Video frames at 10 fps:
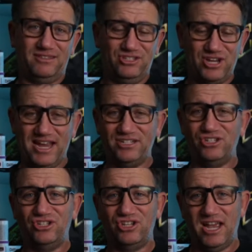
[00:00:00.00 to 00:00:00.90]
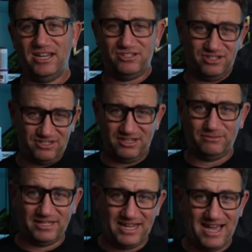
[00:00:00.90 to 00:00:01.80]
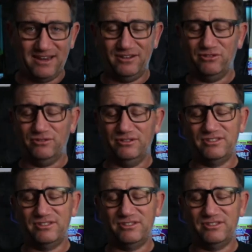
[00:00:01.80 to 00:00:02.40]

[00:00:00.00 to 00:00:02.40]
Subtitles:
changes change to see what they are to do it.